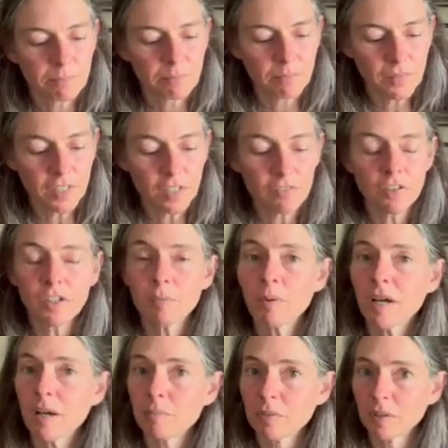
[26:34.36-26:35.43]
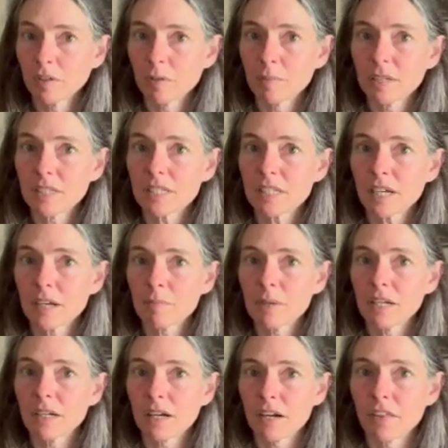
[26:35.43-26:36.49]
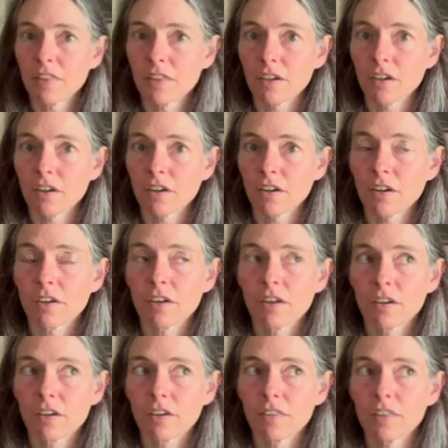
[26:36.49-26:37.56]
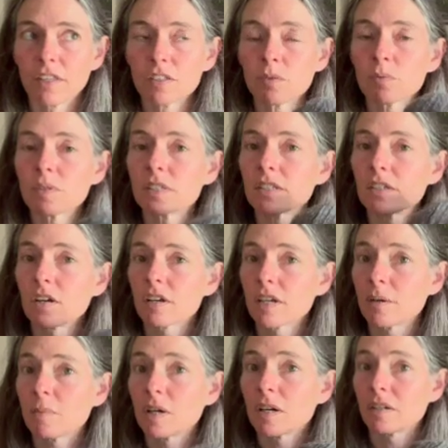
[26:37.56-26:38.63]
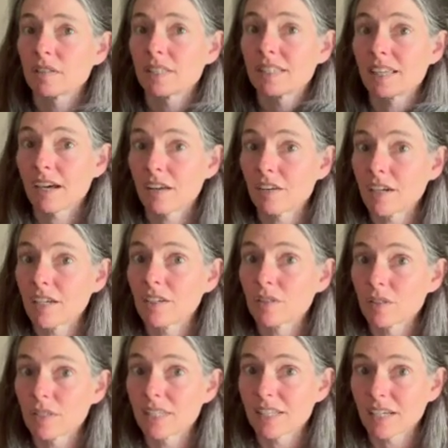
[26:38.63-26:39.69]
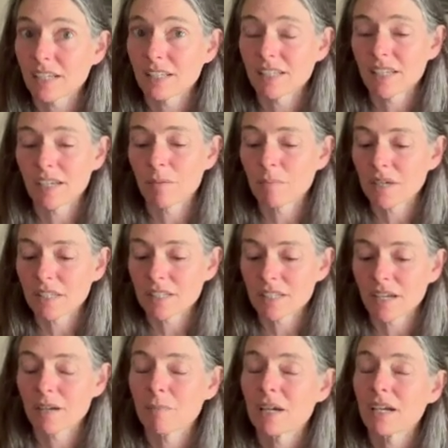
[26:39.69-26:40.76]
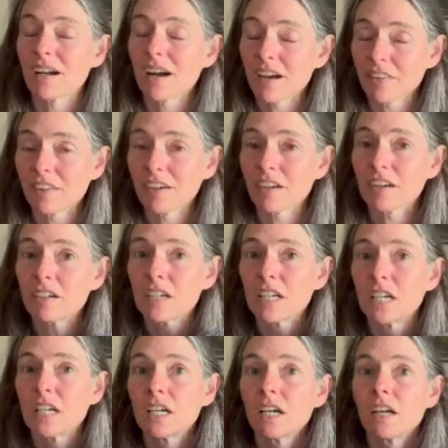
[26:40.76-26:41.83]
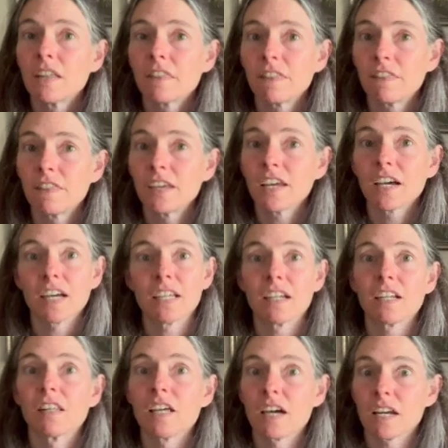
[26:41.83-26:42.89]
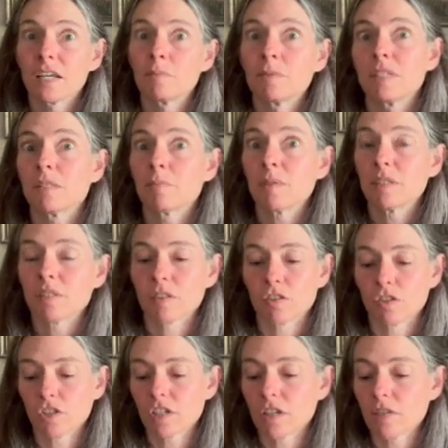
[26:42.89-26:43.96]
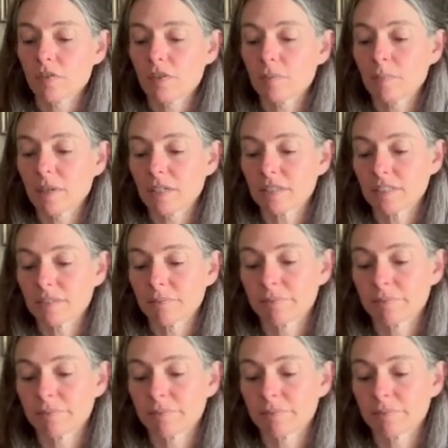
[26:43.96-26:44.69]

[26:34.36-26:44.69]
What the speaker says: They're very popular. By the time I got there, this was the yarn I bought on Saturday, so the second day, and by the time I got there, they had a lot of empty space on their shelves. But